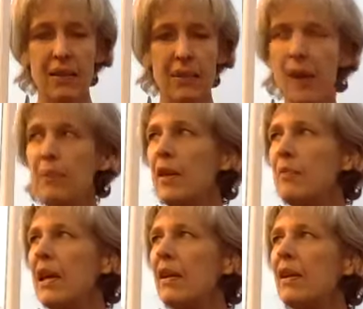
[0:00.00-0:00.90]
maybe a
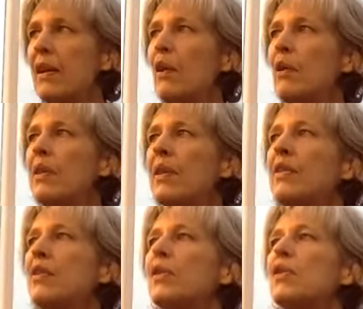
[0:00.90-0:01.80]
bit lower
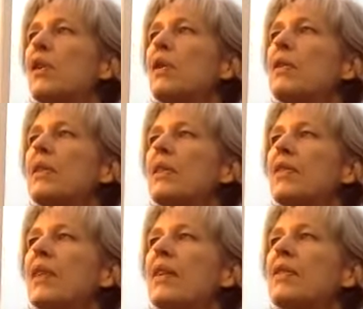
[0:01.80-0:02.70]
than your shoulders
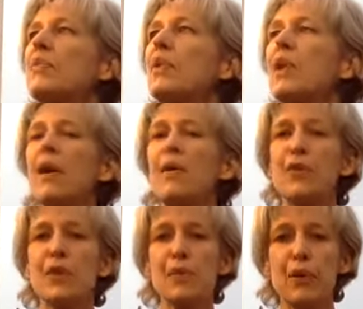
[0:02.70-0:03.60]
if that's more
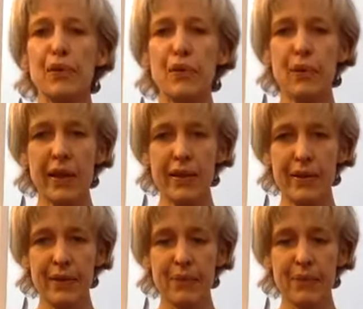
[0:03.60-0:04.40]
comfortable for you.